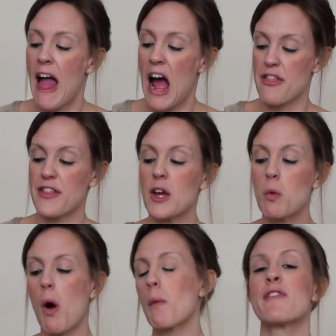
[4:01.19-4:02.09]
I think
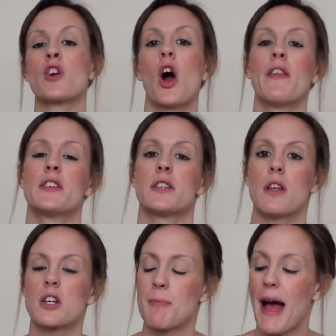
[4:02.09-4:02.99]
what we've got in the
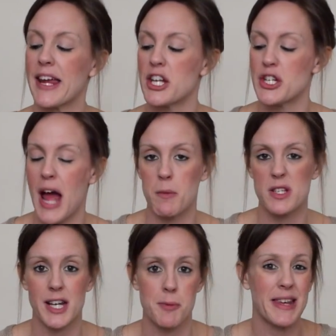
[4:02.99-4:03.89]
Deluxe package now is
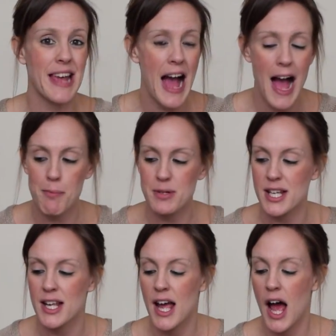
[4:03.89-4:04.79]
going to be capped.
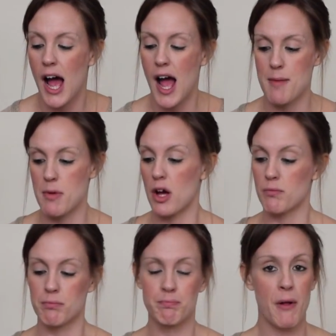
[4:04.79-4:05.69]

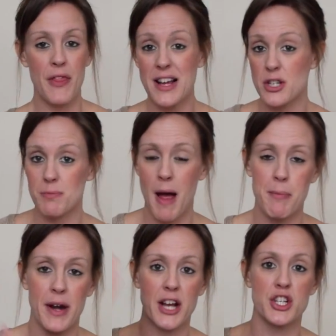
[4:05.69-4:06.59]
But that's just my
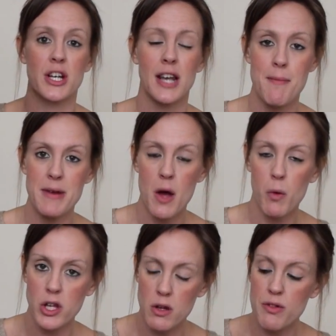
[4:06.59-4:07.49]
prediction. Let me know
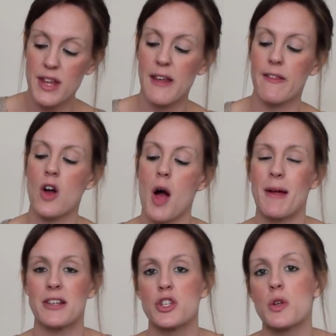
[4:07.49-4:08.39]
what you think in the
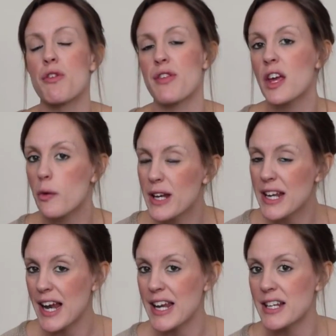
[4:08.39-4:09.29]
comments. Do you think we
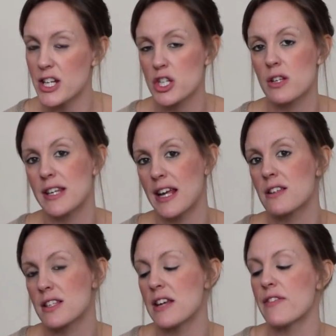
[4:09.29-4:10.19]
need any additional
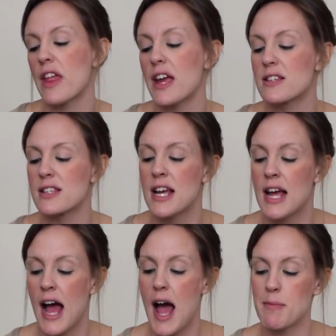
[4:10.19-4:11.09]
DLC for this?
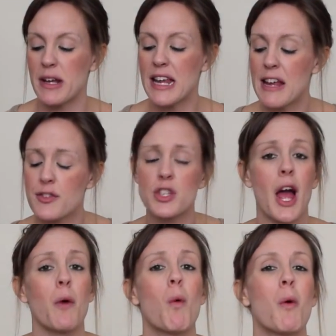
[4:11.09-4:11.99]
And if
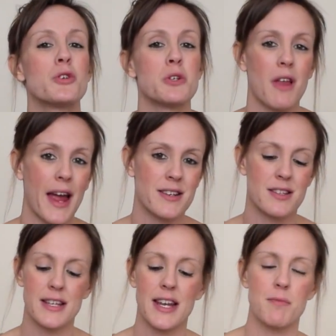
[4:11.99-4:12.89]
so, what would you like to
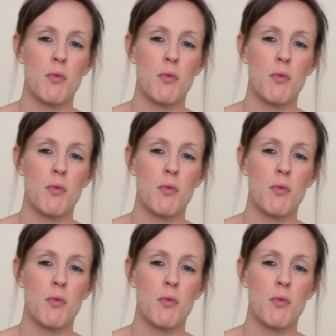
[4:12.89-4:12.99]
see?